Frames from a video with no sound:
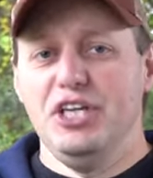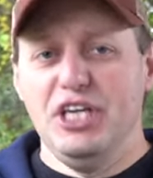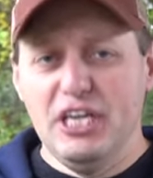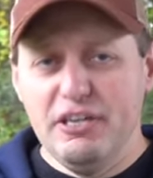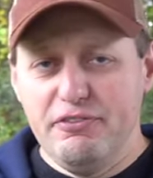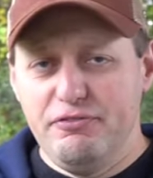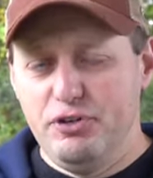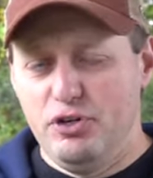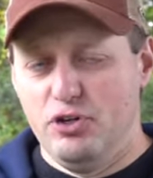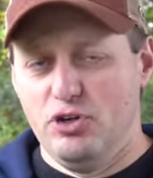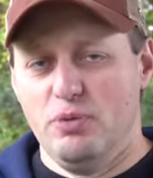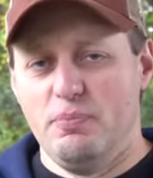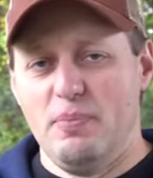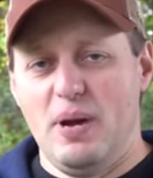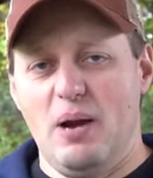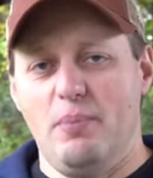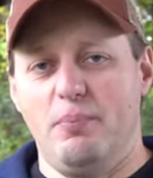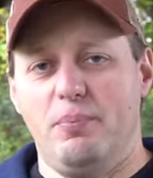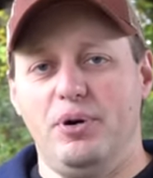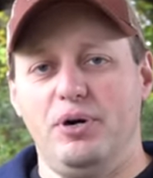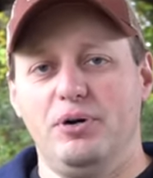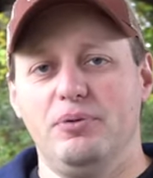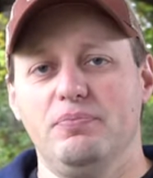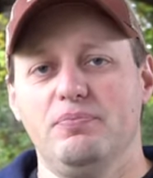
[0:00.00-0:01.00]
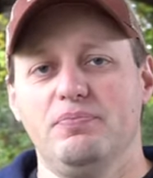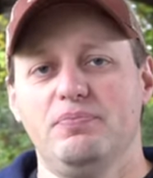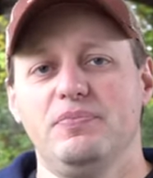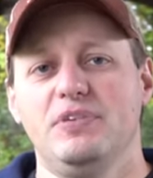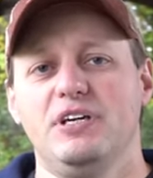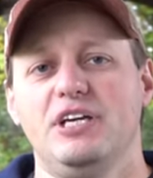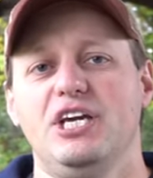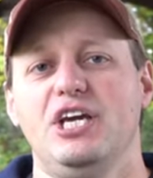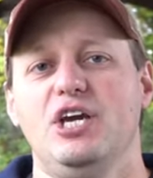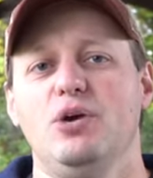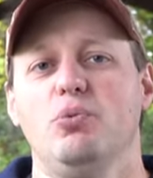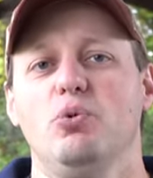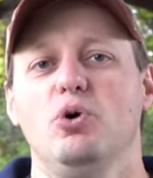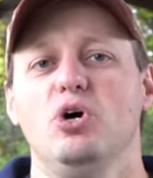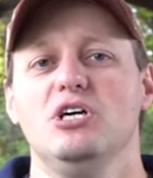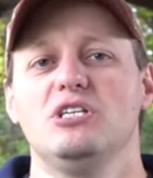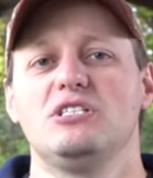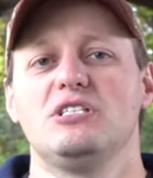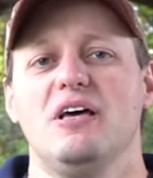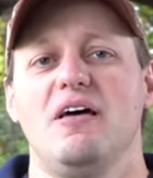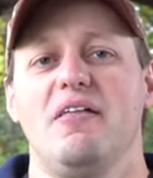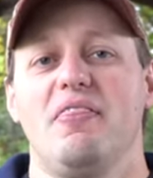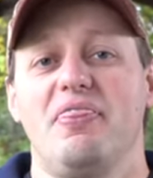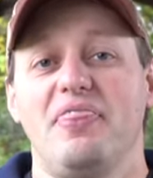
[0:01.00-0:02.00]
if you remember, it
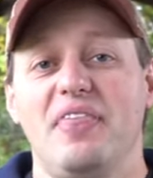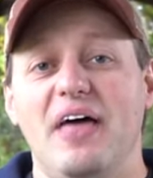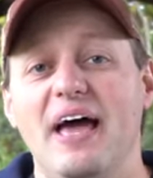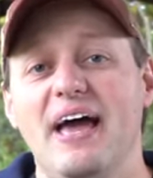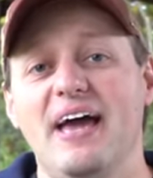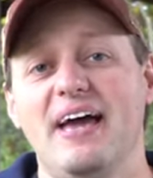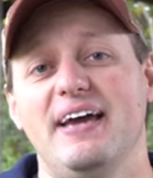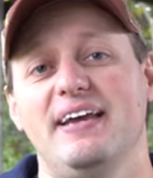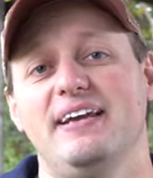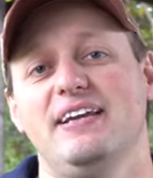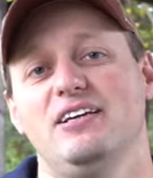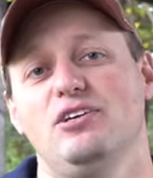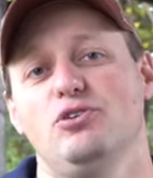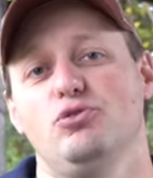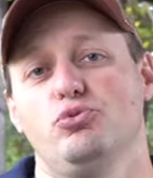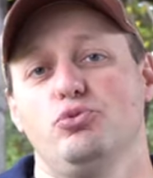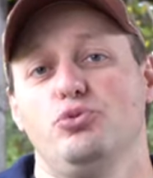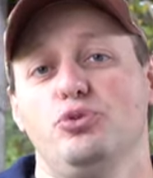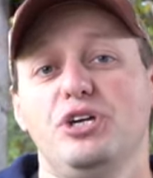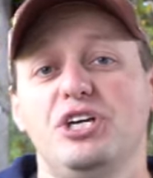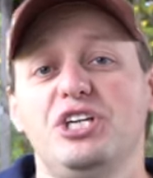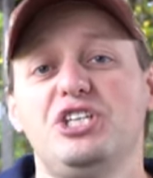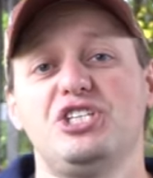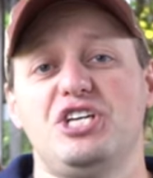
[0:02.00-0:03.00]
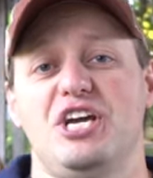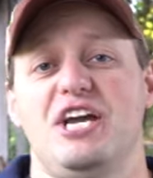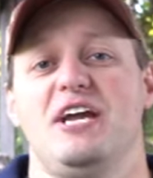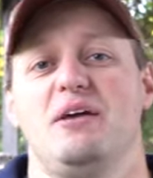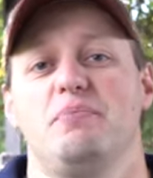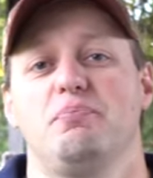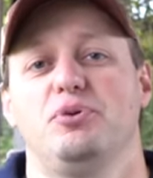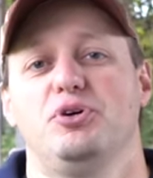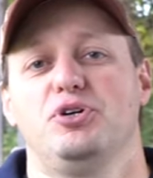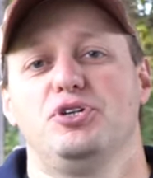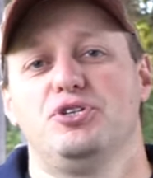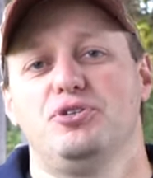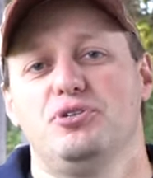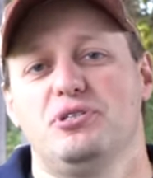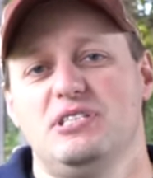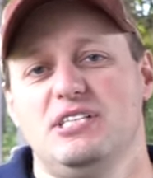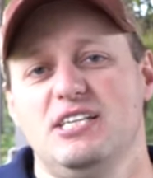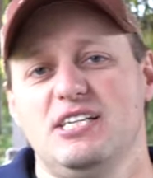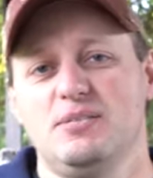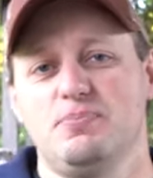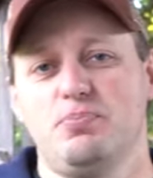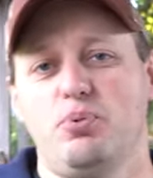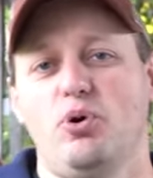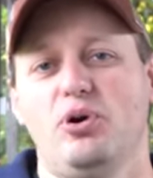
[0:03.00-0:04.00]
was then rechambered to
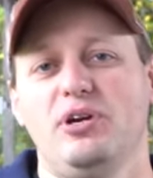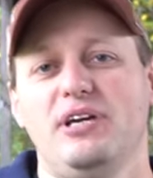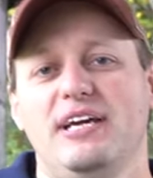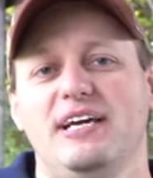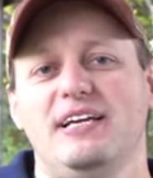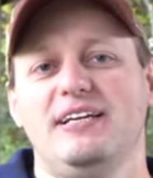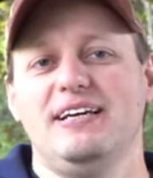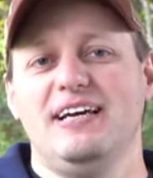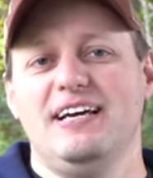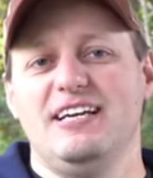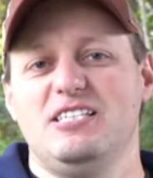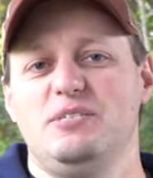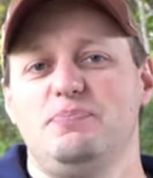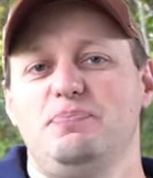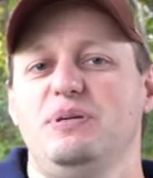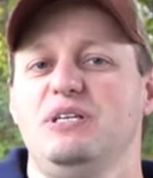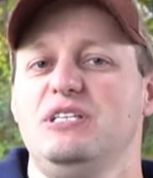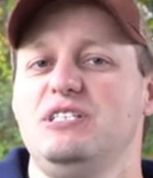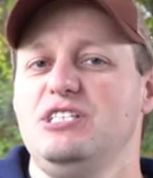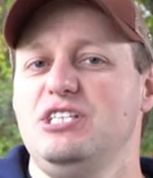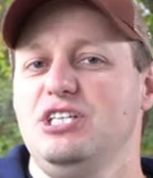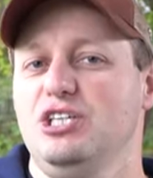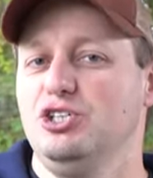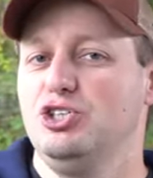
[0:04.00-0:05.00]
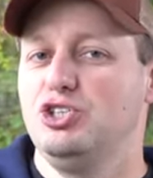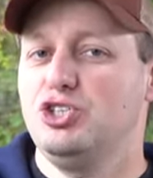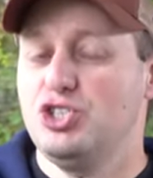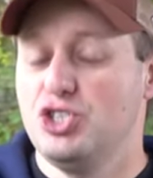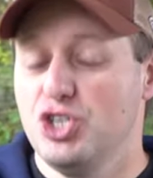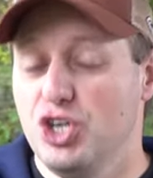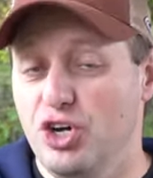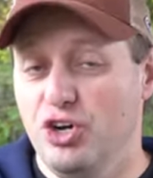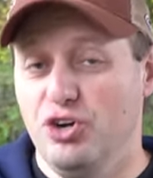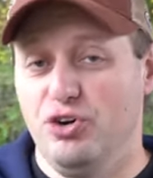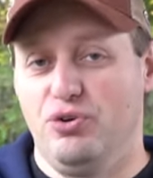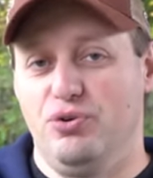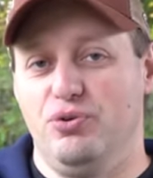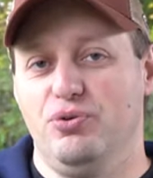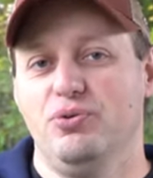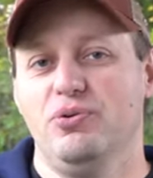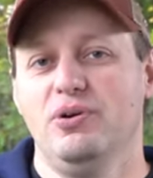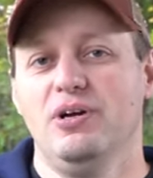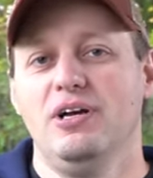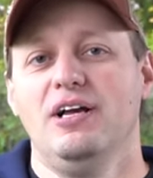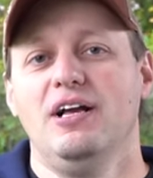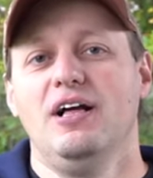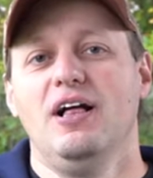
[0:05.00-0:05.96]
6.8 SPC2